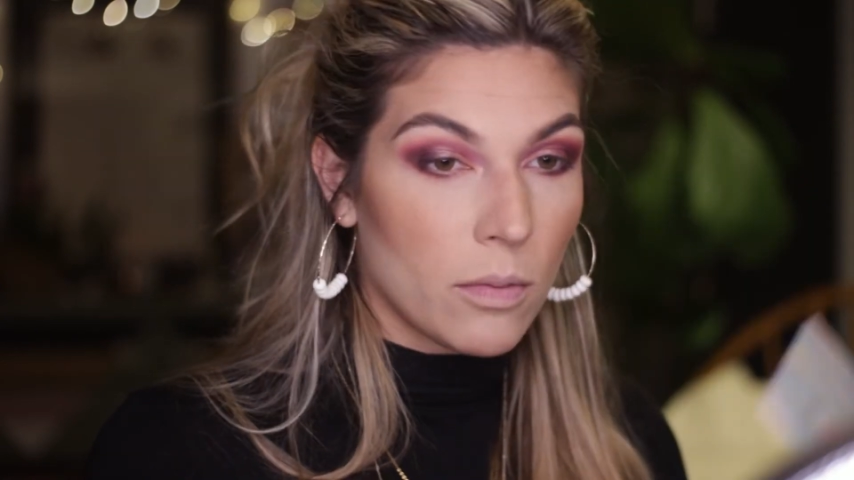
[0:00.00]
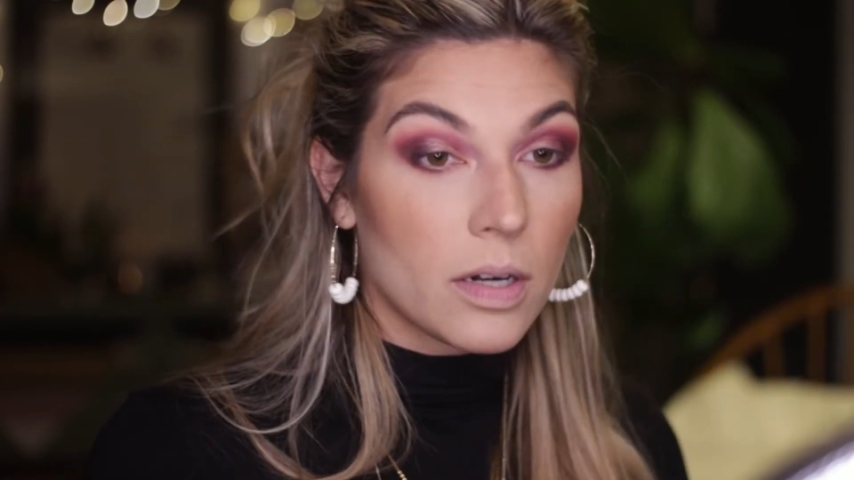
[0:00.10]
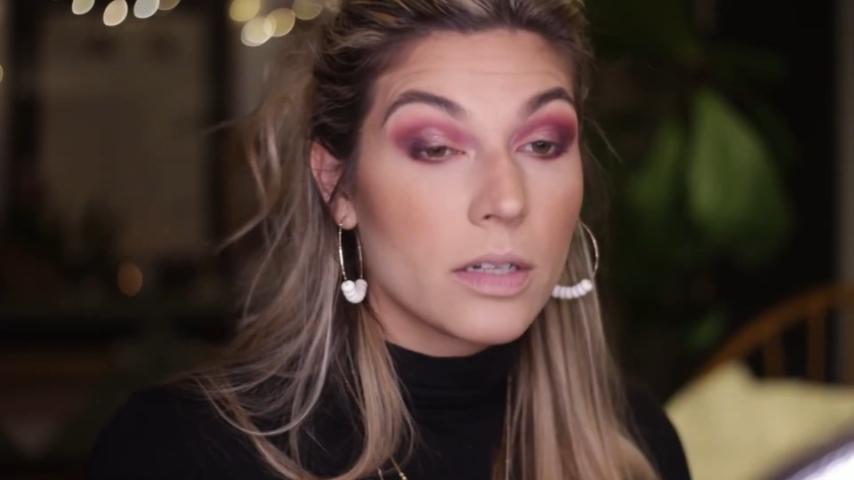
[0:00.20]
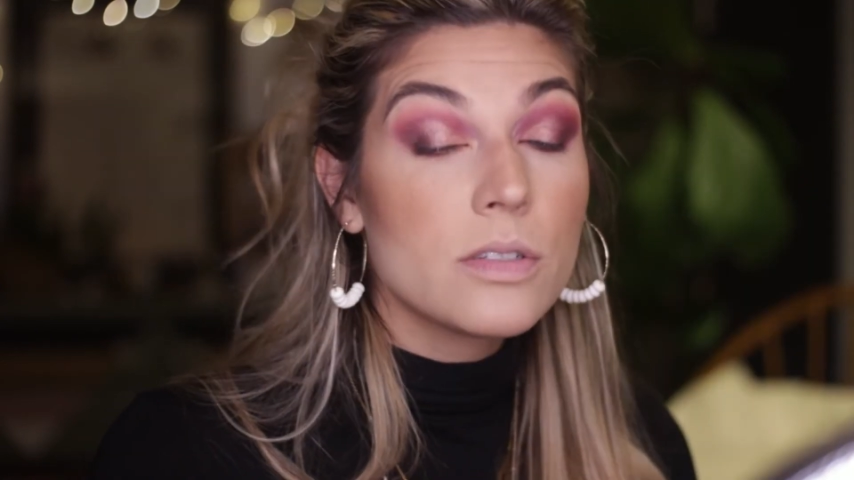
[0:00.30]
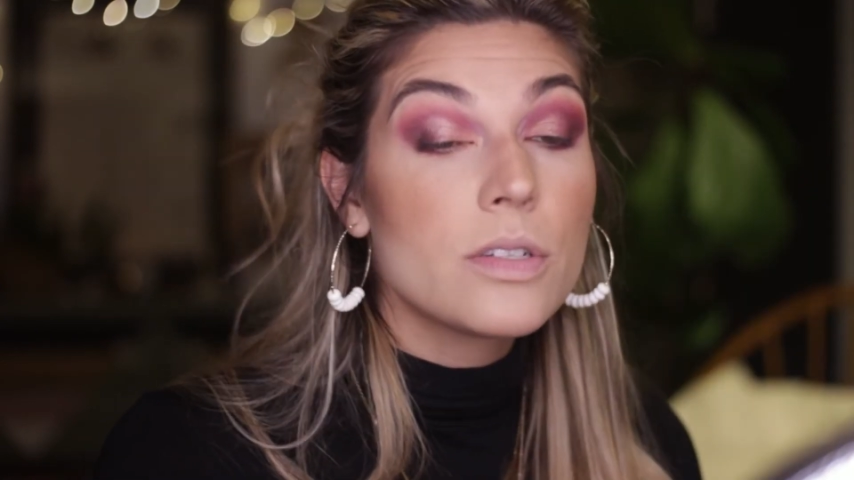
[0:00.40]

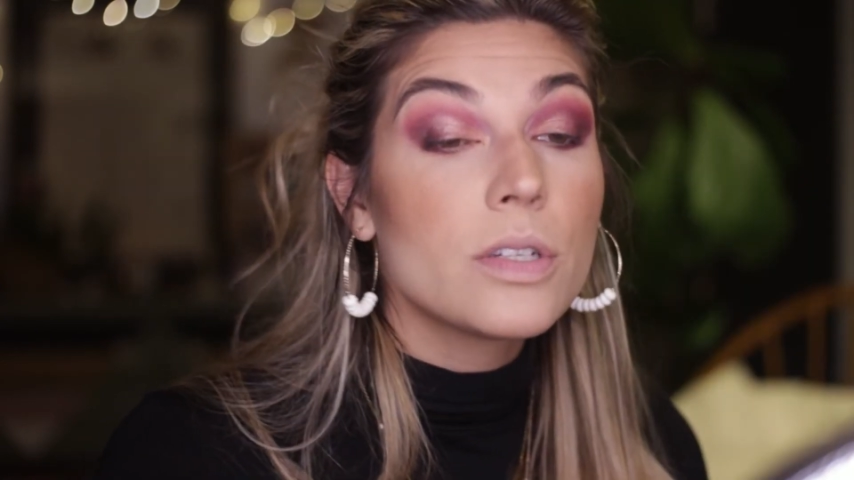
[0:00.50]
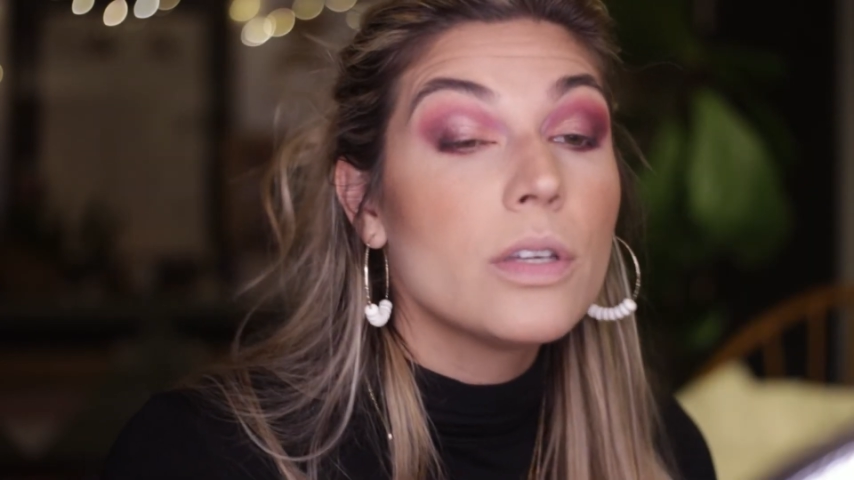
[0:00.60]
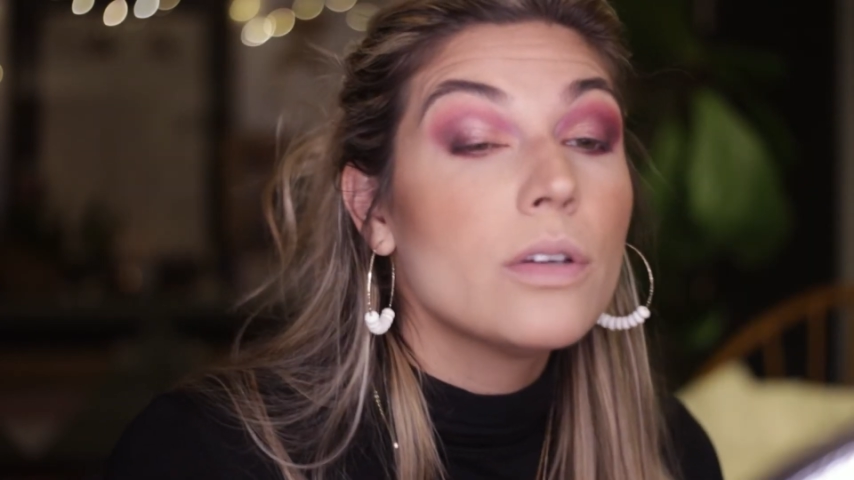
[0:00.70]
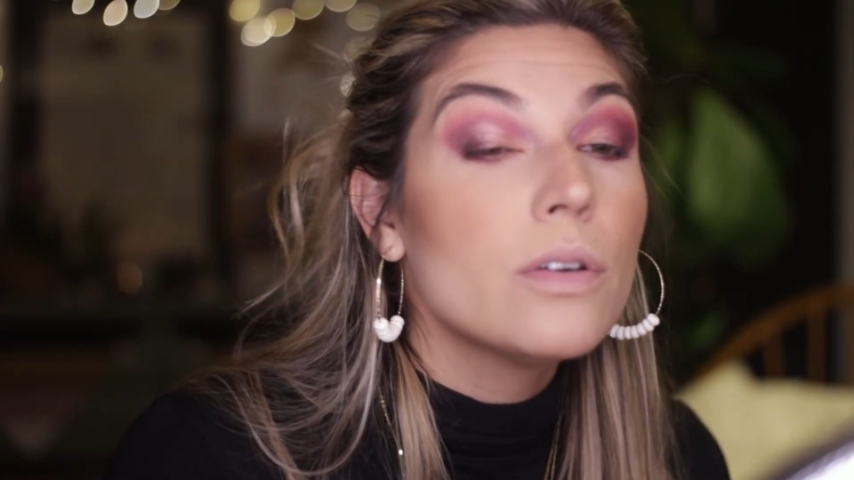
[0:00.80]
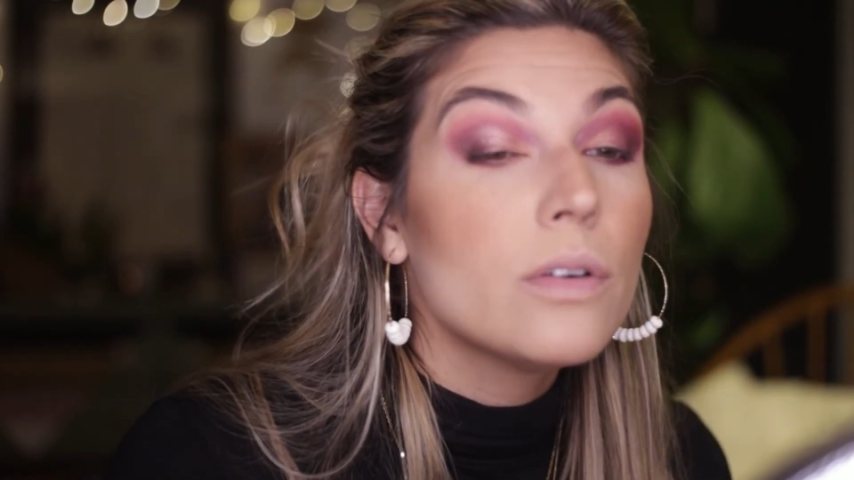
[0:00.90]
want to
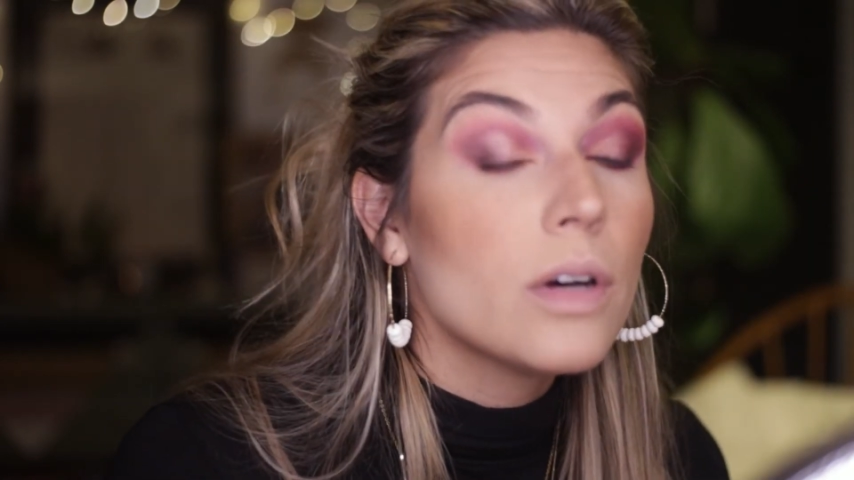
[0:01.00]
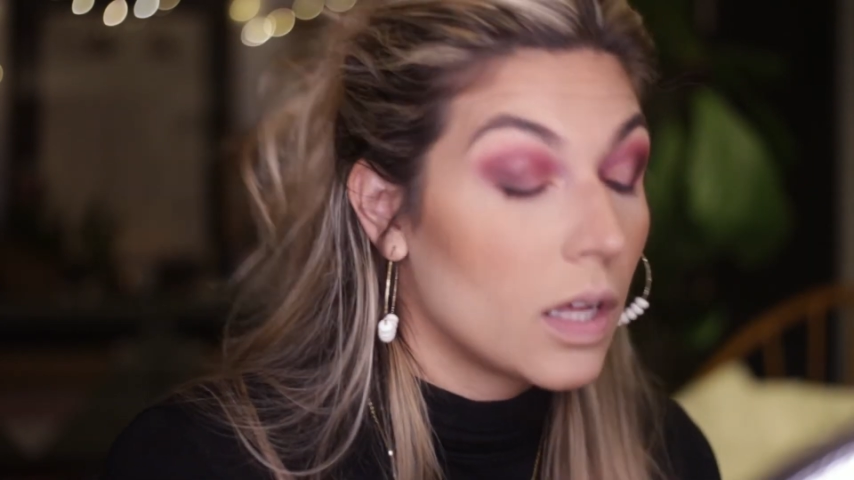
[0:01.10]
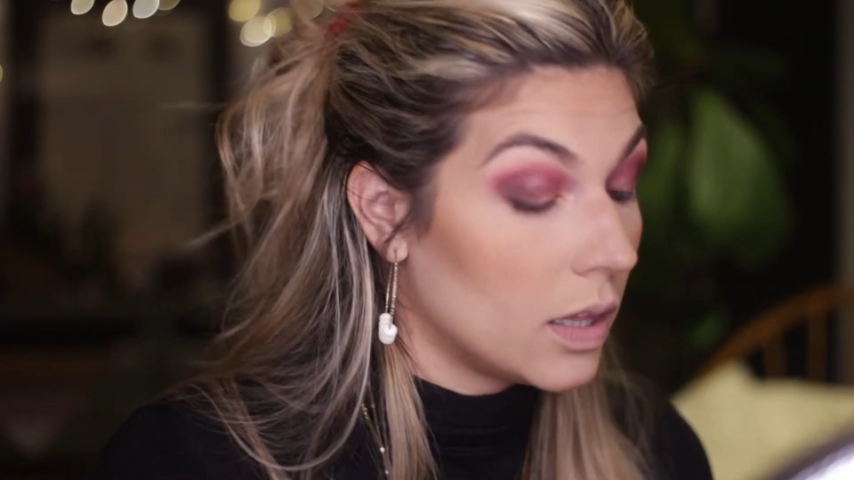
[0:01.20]
do